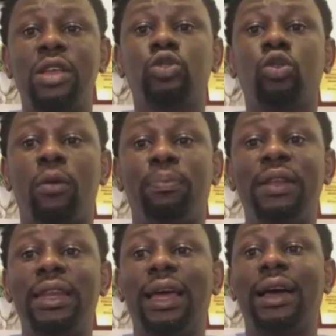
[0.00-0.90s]
to
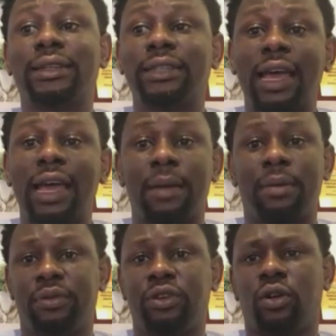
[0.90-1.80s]
complain and cry
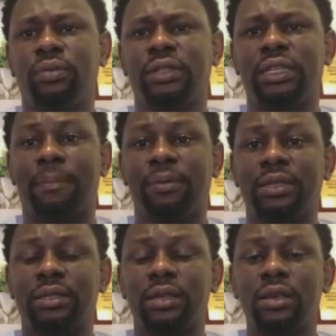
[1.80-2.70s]
about being robbed in that
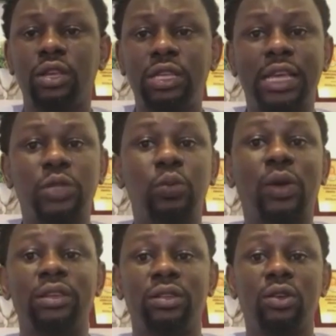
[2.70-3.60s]
place. Alakuwele
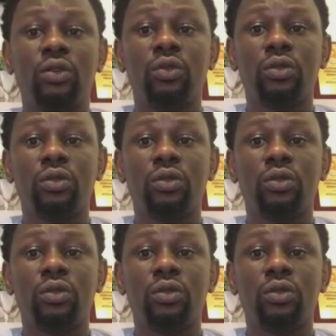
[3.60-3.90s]
under bridge.